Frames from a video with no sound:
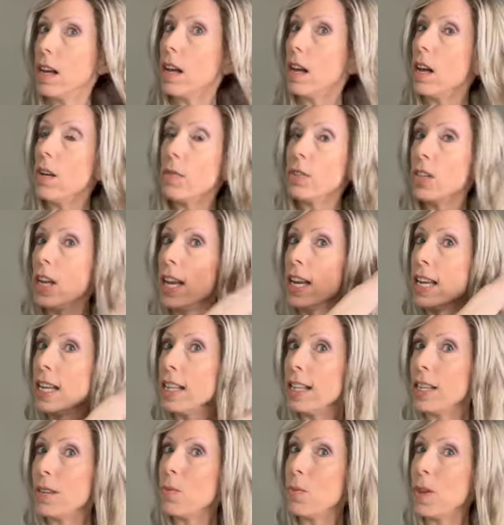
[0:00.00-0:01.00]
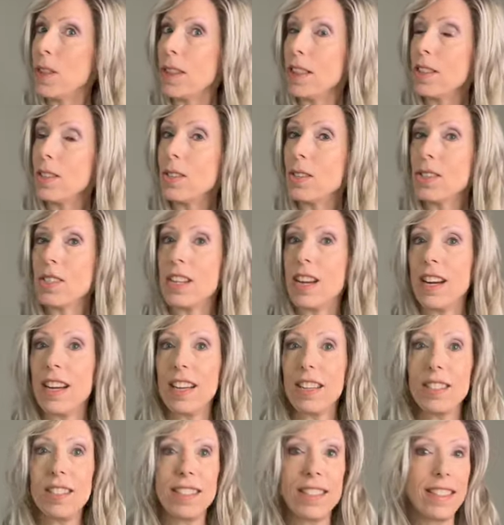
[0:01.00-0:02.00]
of tangling with this
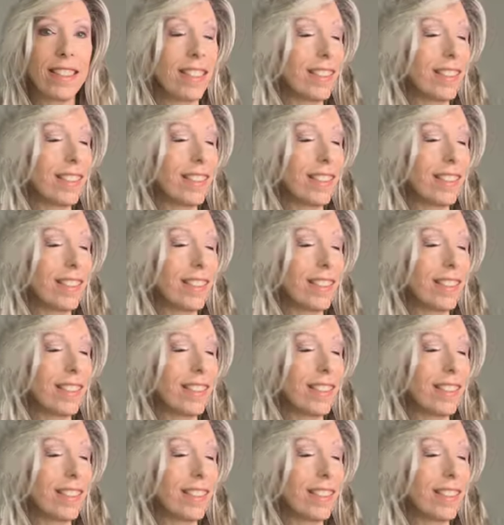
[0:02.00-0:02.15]
style.